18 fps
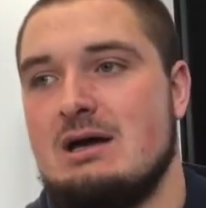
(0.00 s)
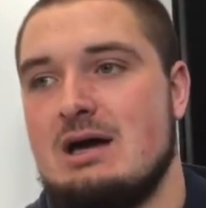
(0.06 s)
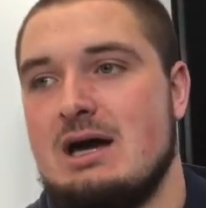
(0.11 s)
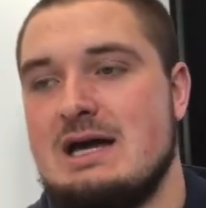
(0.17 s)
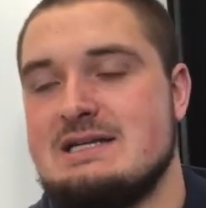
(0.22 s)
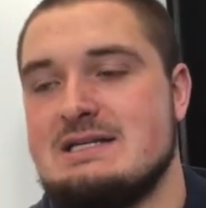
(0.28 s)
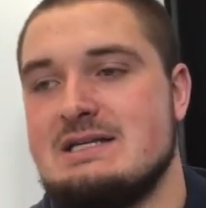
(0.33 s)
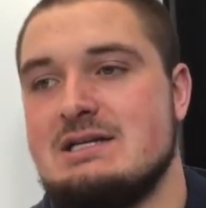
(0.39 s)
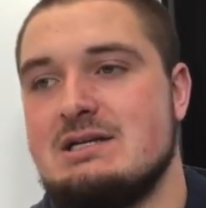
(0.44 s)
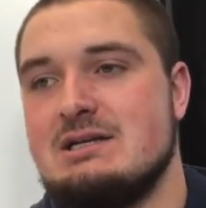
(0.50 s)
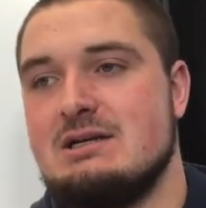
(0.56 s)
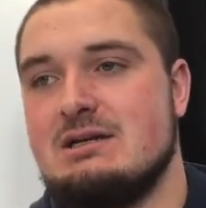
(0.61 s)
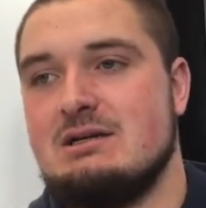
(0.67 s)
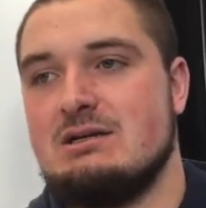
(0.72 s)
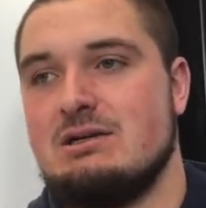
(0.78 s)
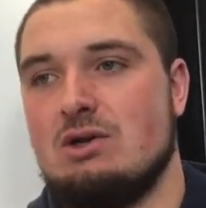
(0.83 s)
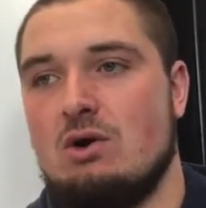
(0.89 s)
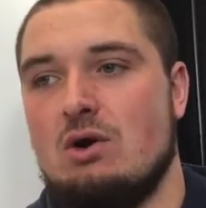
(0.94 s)
I
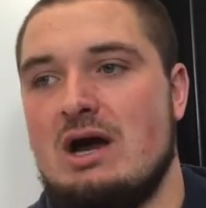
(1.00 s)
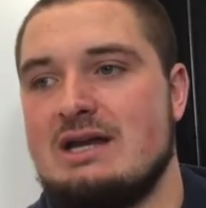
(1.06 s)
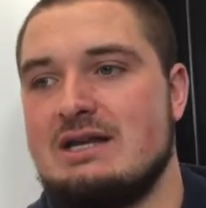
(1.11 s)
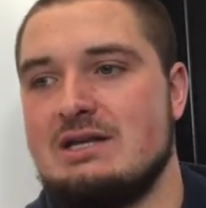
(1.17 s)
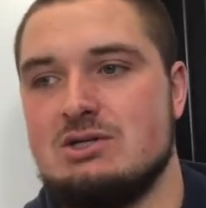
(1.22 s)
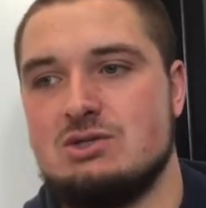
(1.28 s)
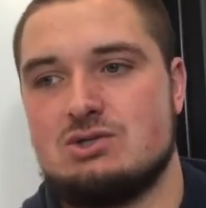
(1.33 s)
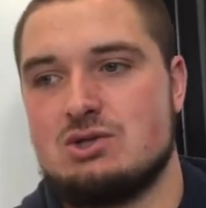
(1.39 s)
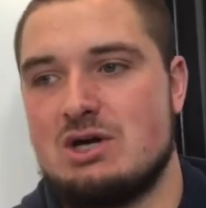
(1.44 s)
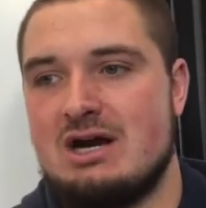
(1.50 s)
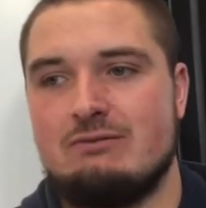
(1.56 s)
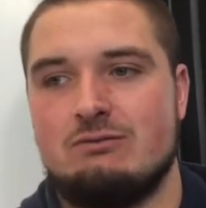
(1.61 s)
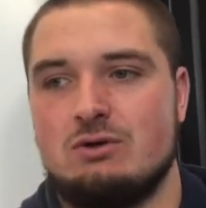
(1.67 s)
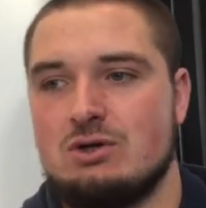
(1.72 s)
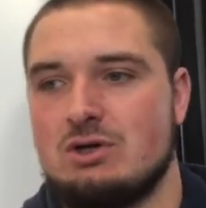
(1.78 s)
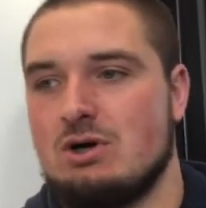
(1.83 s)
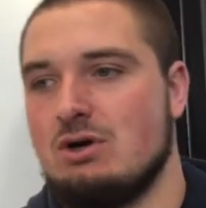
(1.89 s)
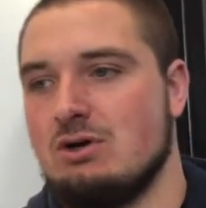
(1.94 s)
didn't, you know, I didn't
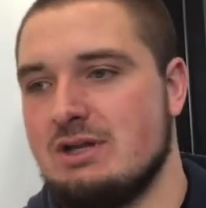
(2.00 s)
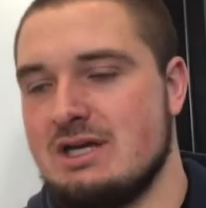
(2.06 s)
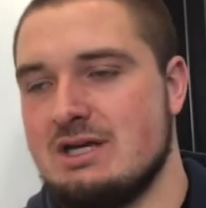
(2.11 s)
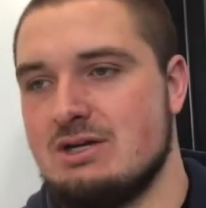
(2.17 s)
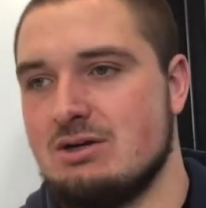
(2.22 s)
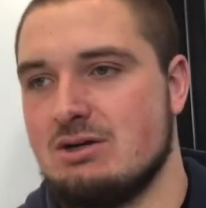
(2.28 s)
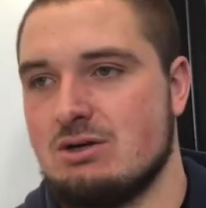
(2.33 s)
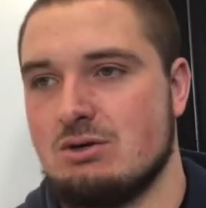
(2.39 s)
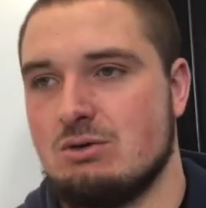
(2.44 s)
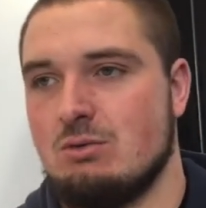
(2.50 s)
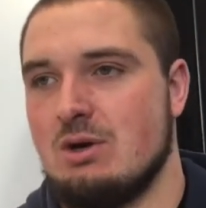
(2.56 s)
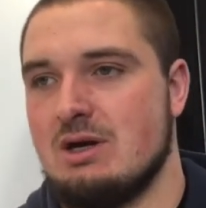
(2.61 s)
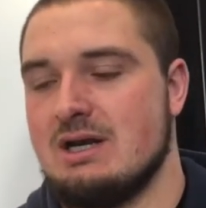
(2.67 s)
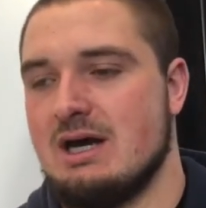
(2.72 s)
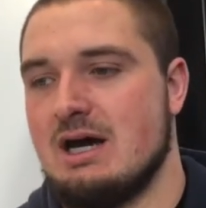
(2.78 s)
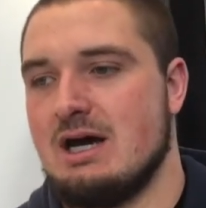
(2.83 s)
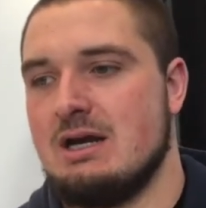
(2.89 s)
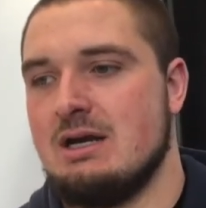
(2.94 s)
travel at all that year or
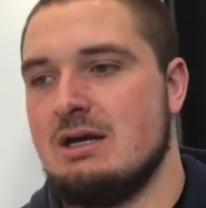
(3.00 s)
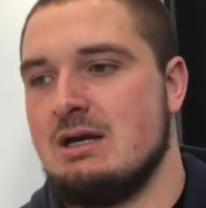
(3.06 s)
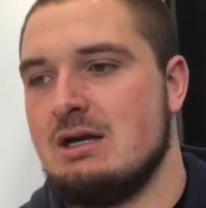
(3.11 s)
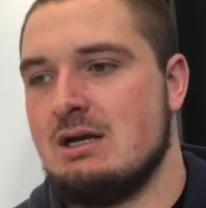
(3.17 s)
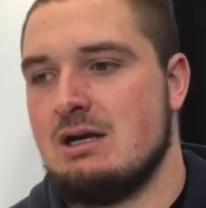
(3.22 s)
whatnot,